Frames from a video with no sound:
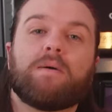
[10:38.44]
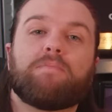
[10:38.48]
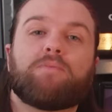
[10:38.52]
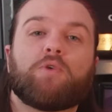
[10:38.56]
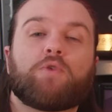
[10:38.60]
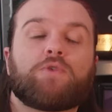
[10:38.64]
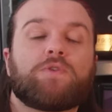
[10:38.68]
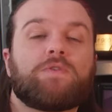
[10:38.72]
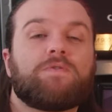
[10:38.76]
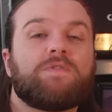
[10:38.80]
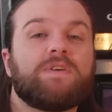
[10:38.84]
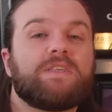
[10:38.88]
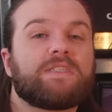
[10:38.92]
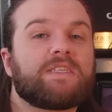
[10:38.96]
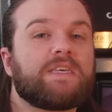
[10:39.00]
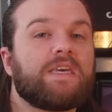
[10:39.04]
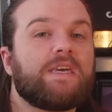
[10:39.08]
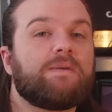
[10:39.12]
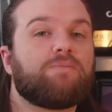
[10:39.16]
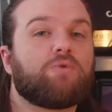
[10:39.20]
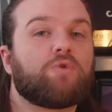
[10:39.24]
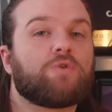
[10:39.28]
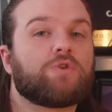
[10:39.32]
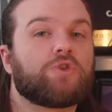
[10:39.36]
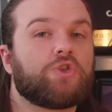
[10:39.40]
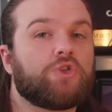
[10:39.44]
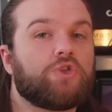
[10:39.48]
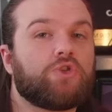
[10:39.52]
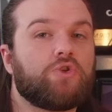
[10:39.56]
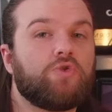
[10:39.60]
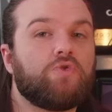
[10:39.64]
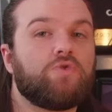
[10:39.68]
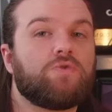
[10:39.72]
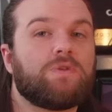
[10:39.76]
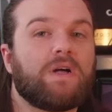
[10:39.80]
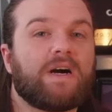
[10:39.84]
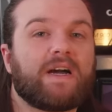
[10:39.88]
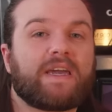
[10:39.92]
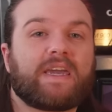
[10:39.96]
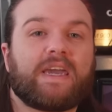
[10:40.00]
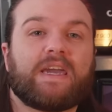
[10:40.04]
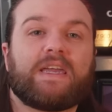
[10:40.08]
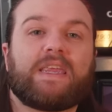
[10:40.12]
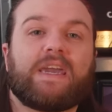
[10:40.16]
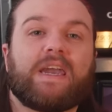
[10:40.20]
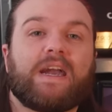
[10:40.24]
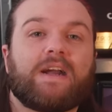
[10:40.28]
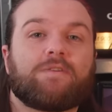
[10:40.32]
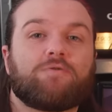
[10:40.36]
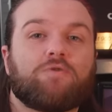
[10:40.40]
Both of these keyboards do lack
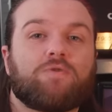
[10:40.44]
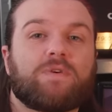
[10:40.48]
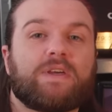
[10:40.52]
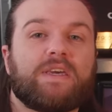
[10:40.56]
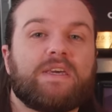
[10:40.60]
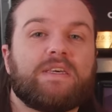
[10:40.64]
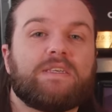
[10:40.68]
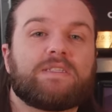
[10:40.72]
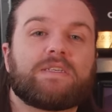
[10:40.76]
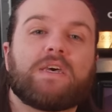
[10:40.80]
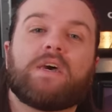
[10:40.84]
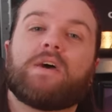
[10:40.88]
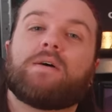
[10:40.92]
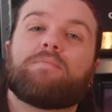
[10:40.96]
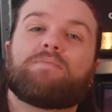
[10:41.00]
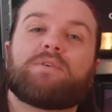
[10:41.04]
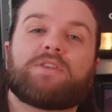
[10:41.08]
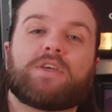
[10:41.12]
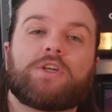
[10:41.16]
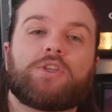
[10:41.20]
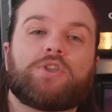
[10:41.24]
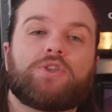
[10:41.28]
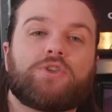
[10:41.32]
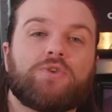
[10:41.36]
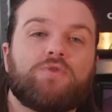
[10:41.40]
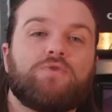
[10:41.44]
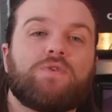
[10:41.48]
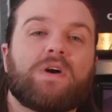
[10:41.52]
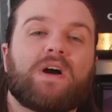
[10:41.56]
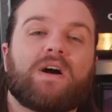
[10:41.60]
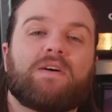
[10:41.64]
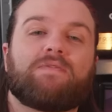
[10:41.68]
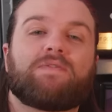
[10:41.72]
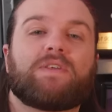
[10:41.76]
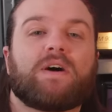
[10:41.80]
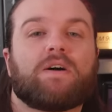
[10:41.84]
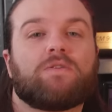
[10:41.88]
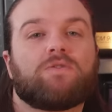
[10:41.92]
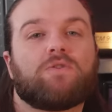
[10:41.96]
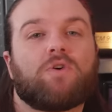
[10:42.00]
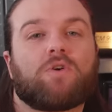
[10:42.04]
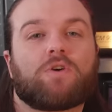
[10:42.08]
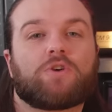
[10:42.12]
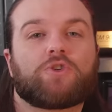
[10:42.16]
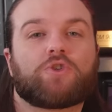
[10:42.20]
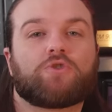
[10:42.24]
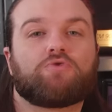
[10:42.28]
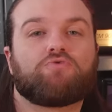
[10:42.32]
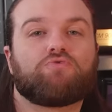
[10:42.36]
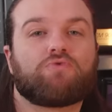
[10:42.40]
any arrow keys, but they do have that
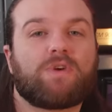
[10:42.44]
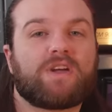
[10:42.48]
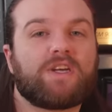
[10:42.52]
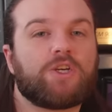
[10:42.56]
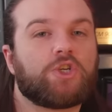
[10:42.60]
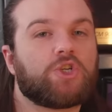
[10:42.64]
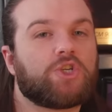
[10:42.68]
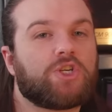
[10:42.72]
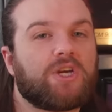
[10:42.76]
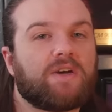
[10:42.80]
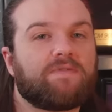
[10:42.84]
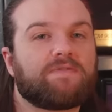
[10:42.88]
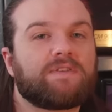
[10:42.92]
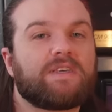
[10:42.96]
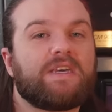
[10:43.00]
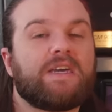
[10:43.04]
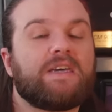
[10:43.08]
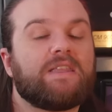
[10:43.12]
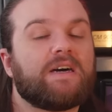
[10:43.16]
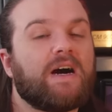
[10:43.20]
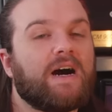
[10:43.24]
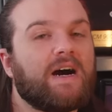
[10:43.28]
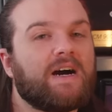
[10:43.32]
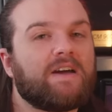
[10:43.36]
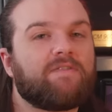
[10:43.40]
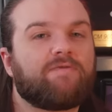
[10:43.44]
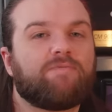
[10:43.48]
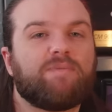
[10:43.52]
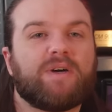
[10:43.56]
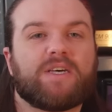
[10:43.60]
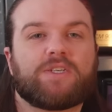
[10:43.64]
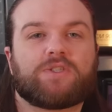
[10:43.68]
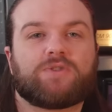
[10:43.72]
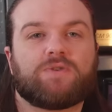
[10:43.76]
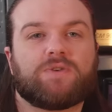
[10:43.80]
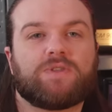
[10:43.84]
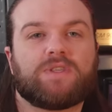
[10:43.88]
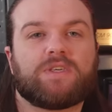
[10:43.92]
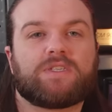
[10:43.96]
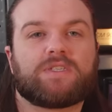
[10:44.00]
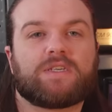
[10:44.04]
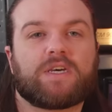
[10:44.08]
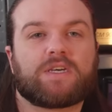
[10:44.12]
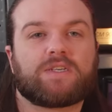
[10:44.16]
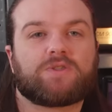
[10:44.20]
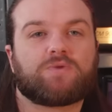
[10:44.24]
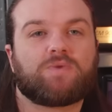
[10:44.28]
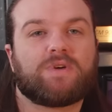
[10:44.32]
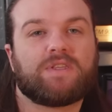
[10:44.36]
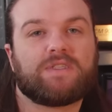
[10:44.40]
larger right shift key that I've missed on the
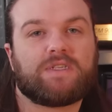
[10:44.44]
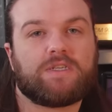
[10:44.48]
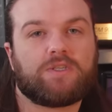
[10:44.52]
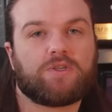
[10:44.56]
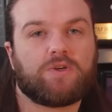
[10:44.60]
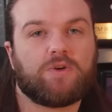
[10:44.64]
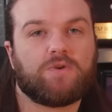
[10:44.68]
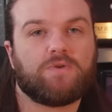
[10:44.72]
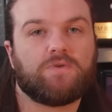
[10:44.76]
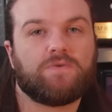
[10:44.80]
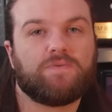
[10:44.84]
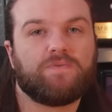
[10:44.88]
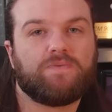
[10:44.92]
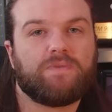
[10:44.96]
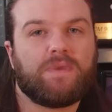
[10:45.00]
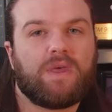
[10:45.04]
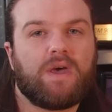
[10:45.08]
622.